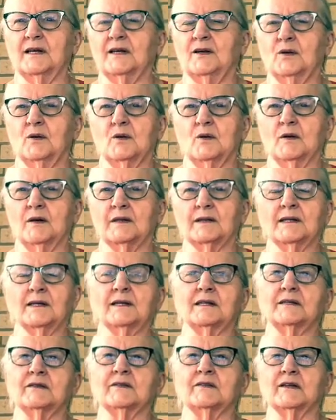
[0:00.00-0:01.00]
No, they
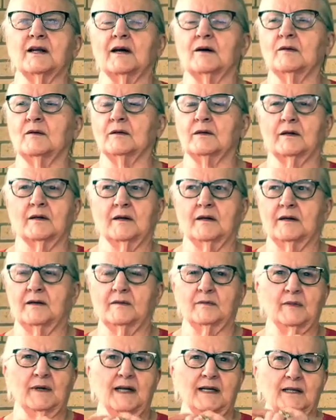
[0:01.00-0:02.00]
lived out
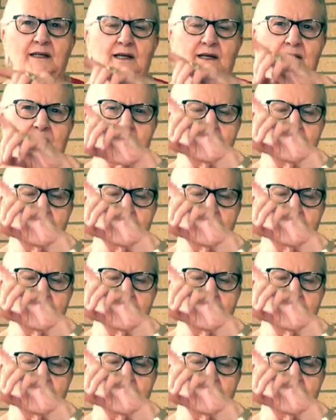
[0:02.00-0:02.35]
by that